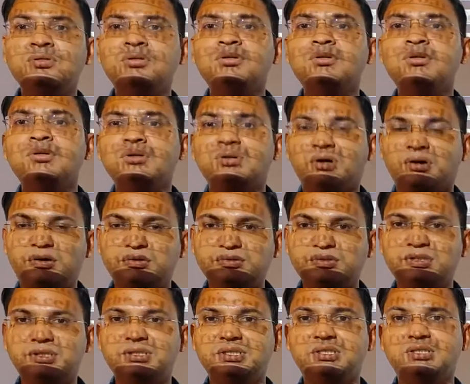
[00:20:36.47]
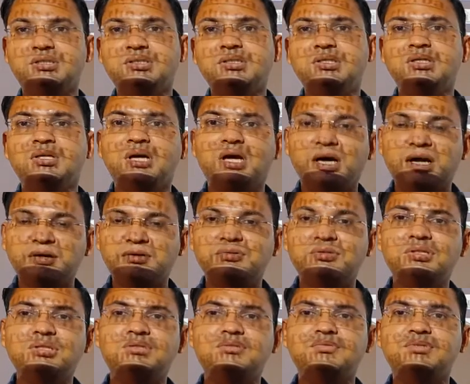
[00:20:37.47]
oxygen according
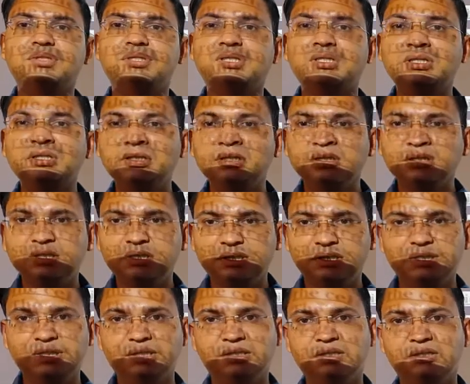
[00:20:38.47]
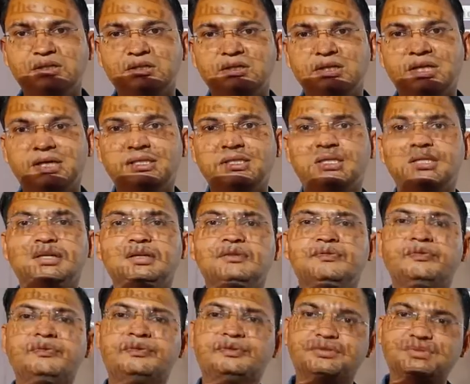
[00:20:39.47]
to their need, either in
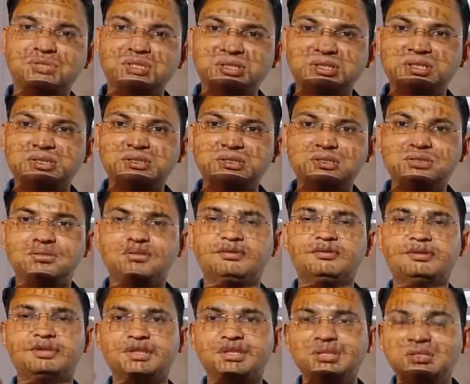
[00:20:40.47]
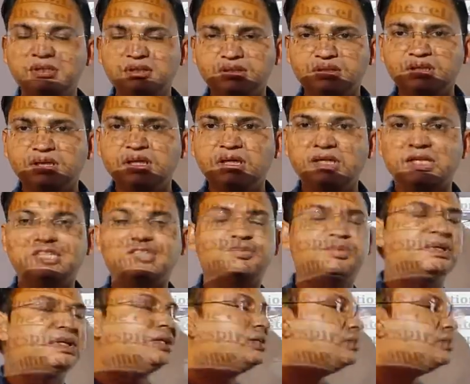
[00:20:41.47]
photosynthesis or in respiration.